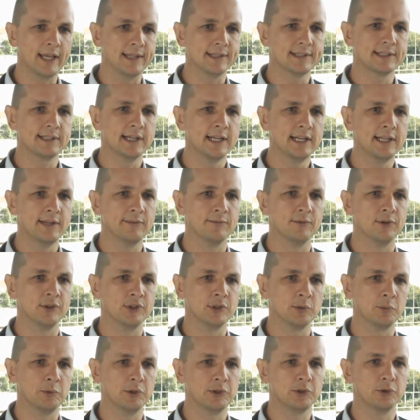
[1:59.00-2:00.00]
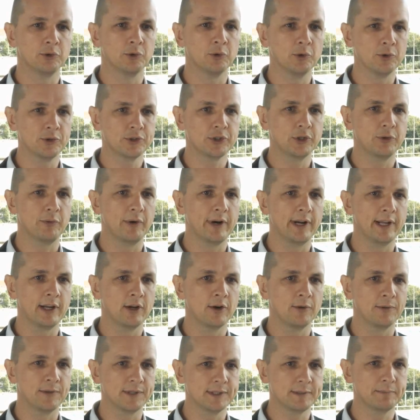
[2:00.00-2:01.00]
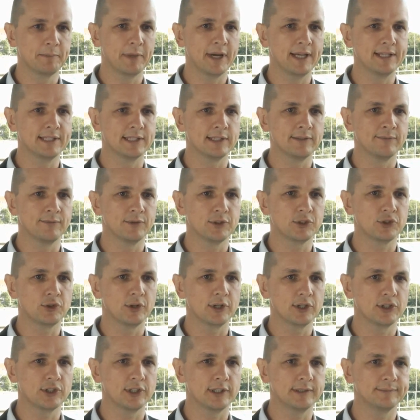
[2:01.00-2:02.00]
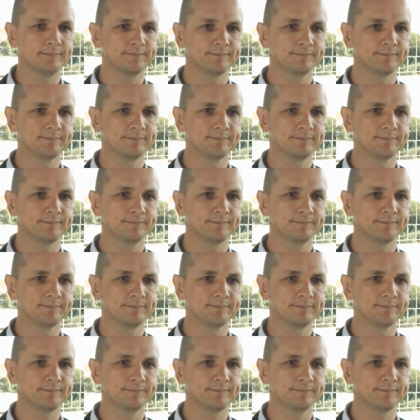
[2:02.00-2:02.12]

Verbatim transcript: and Stadium Vision, which we're also running on the space infrastructure.